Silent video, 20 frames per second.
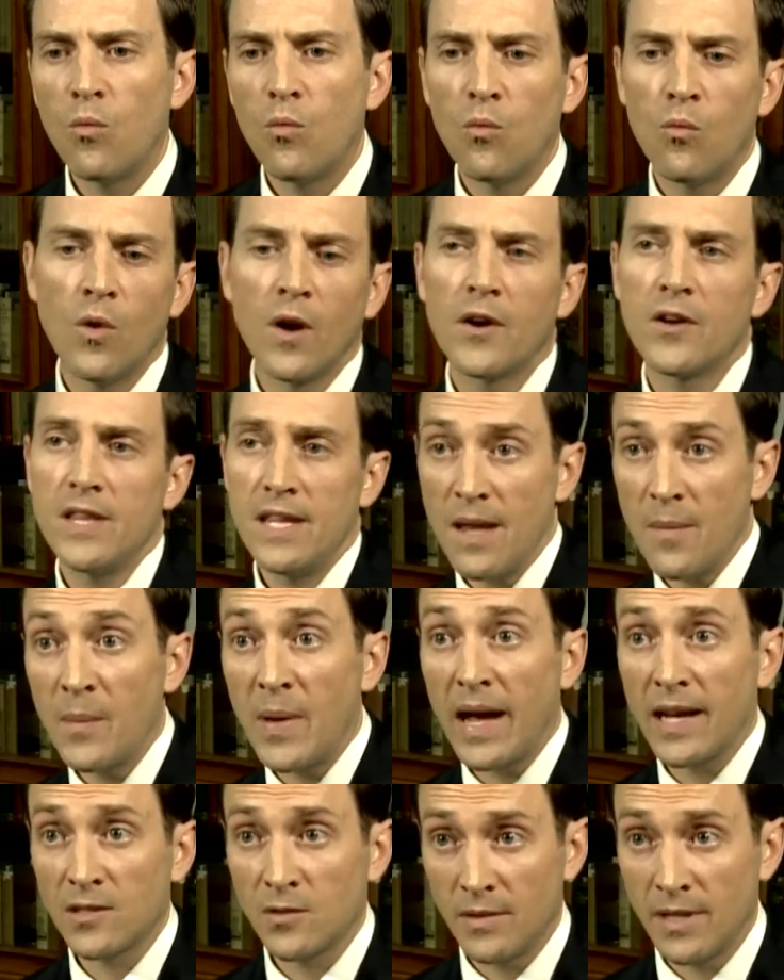what are the
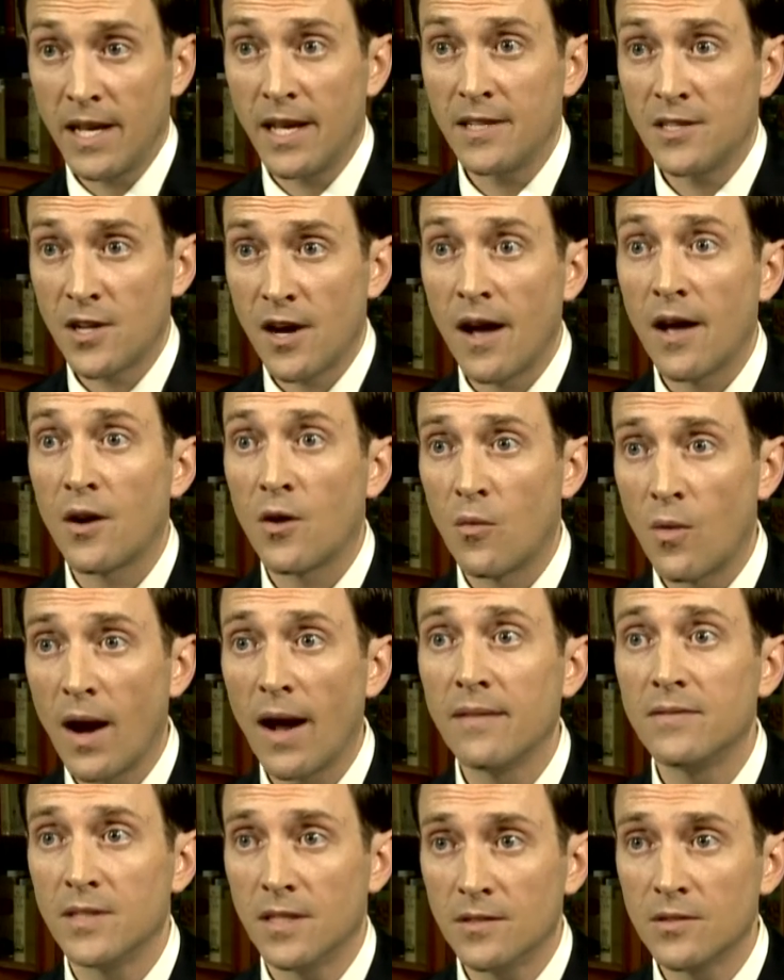impacts when that child
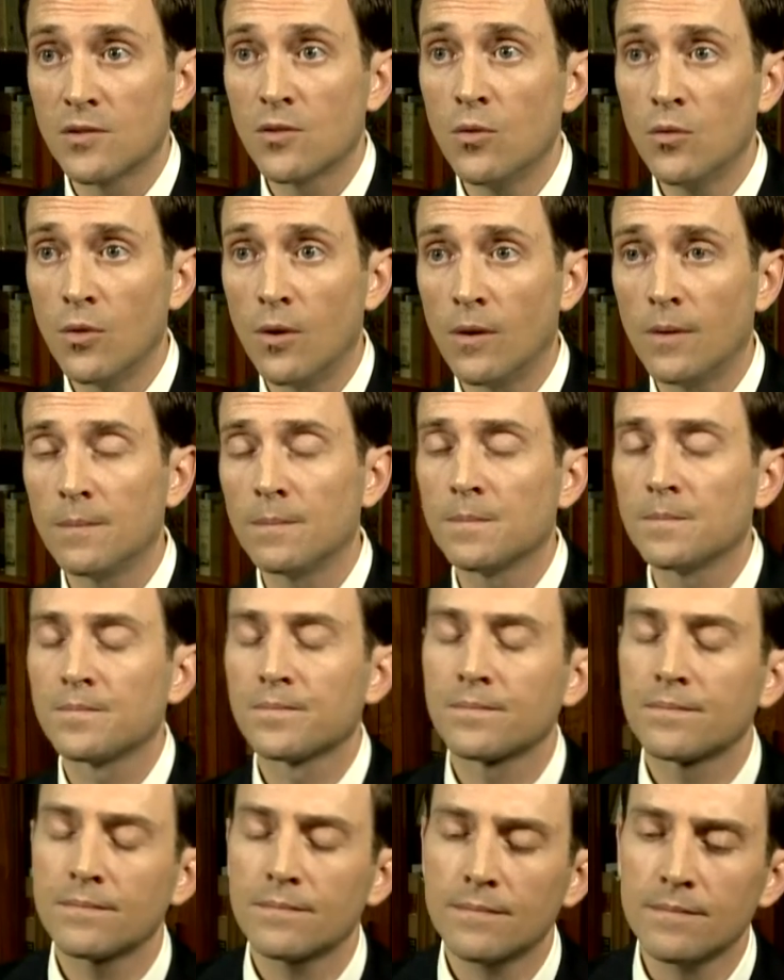arrives at school.
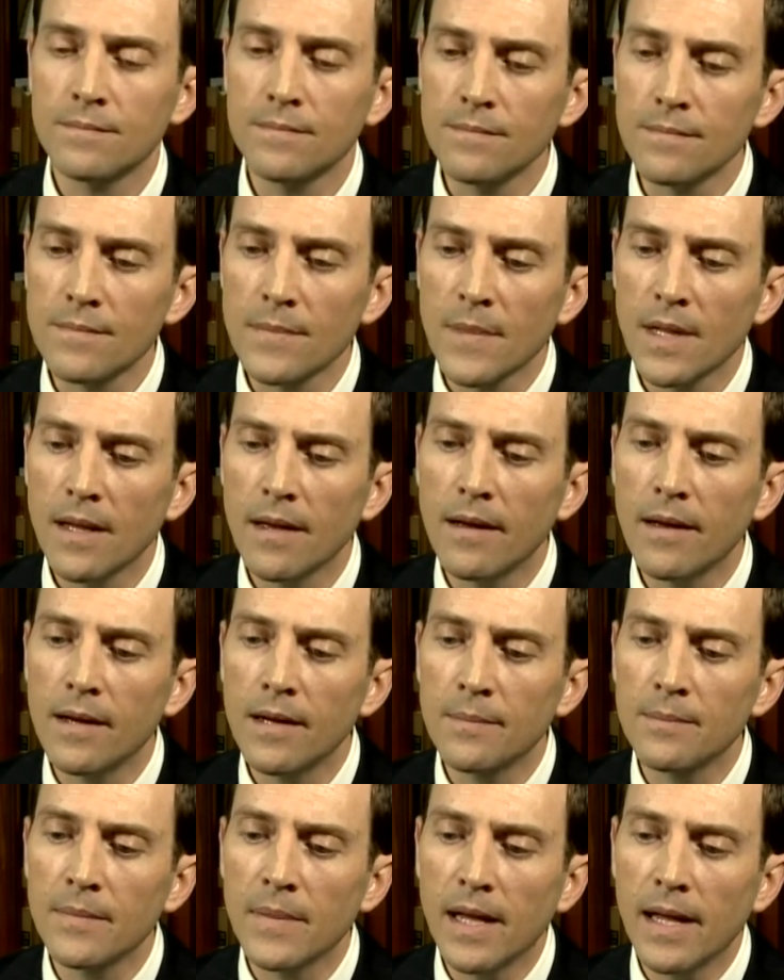
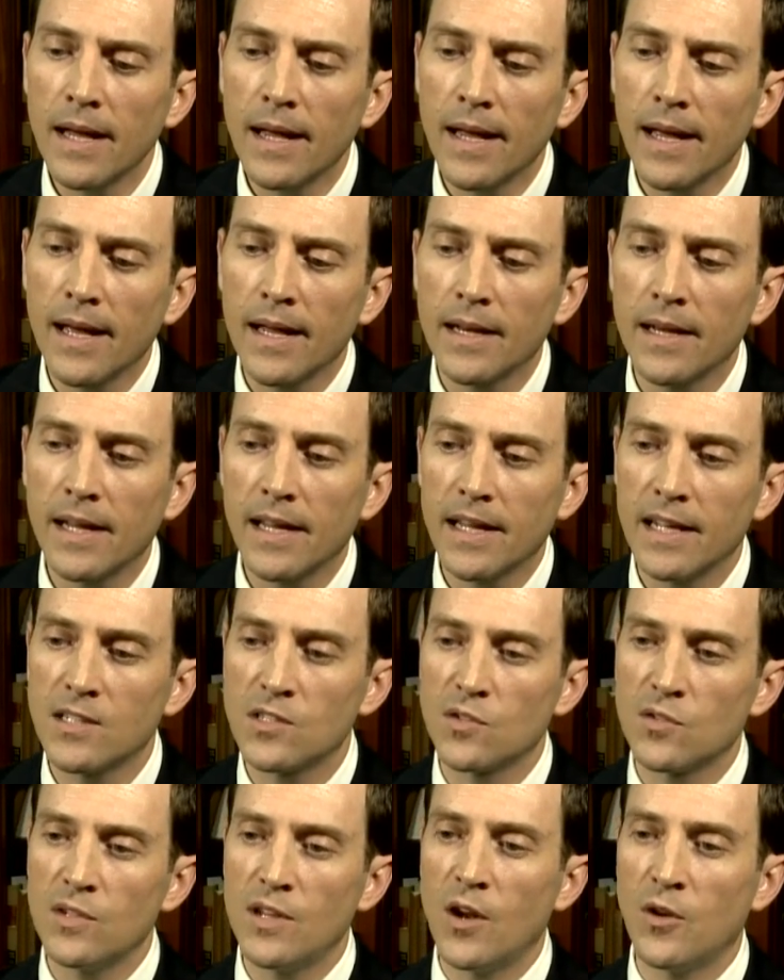Um, and
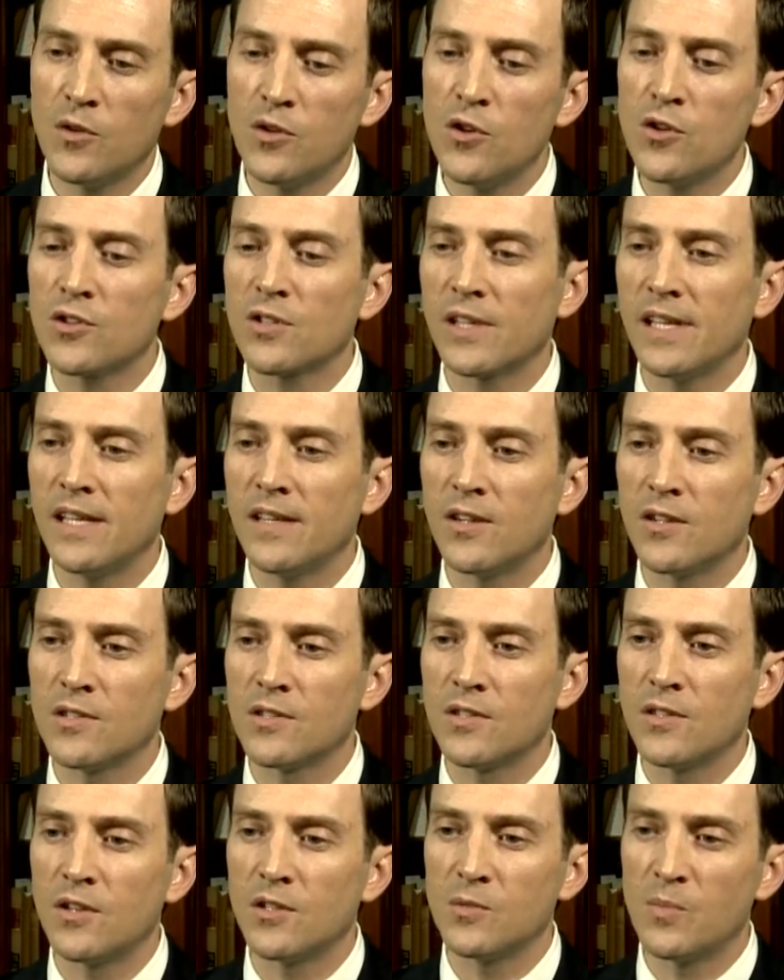it's, you know, usually there's,
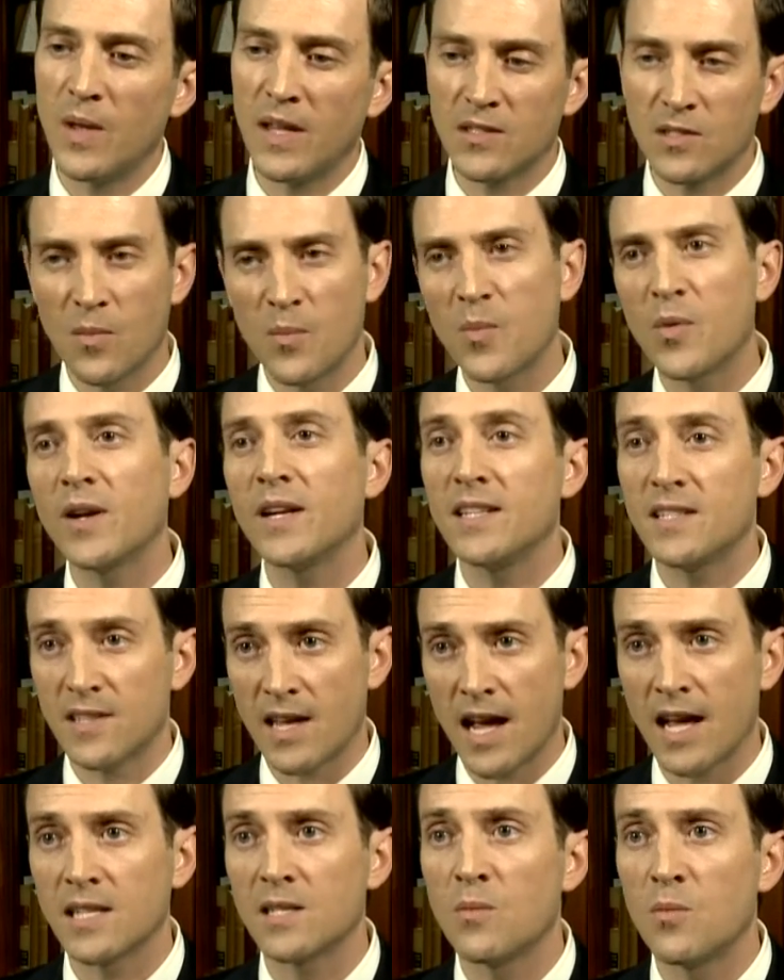there's been some pretty
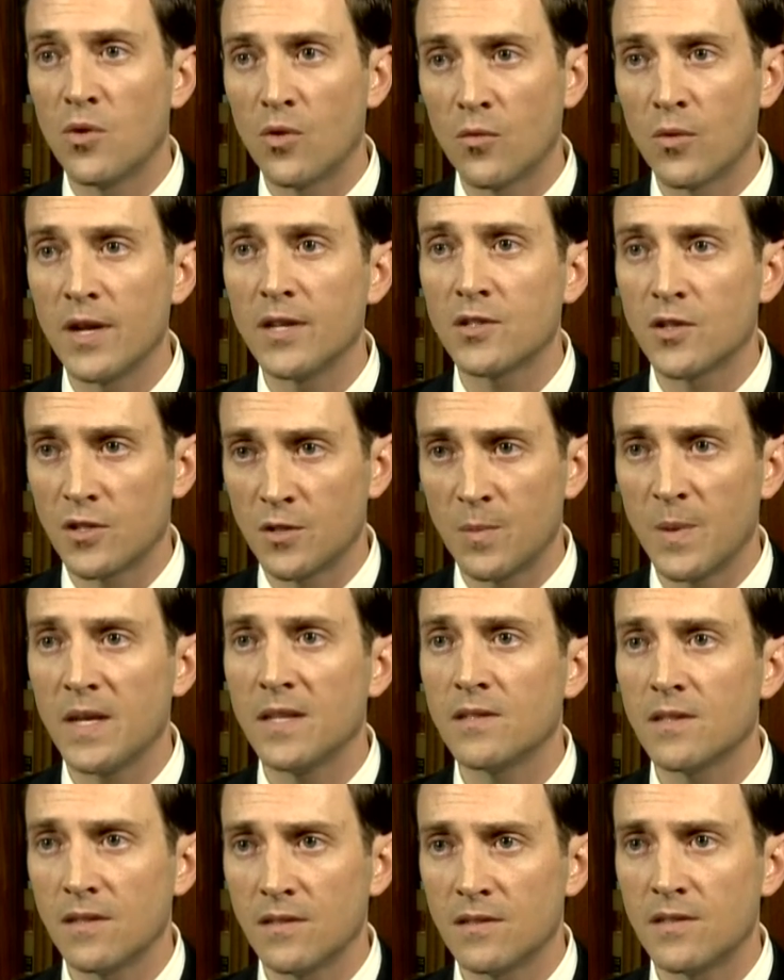sizable research
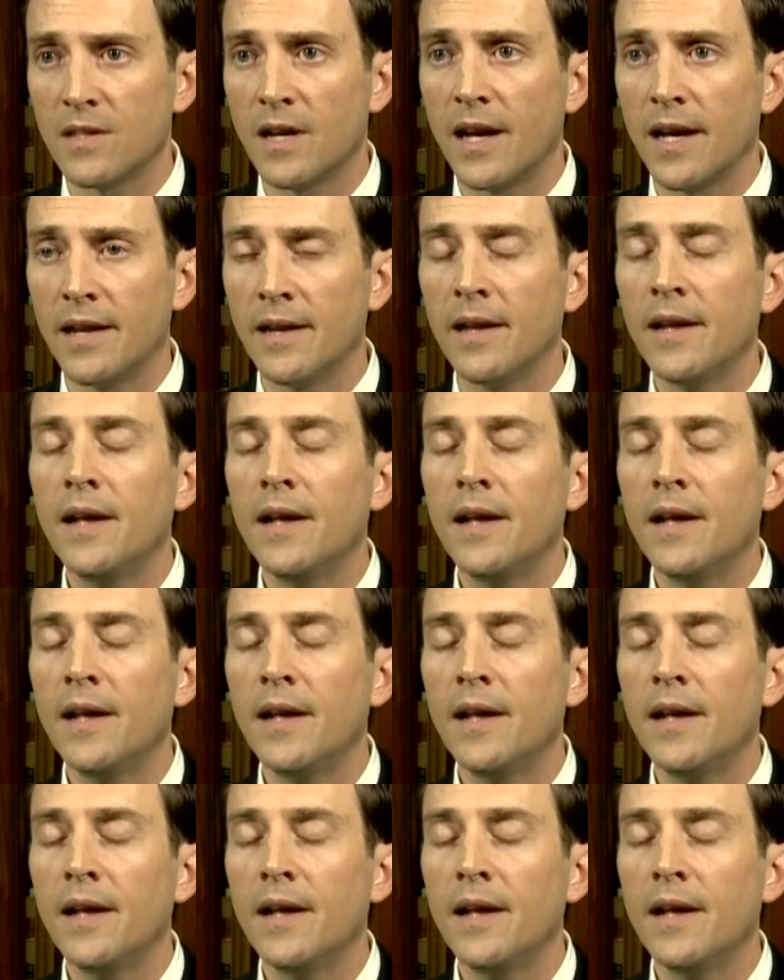pieces done.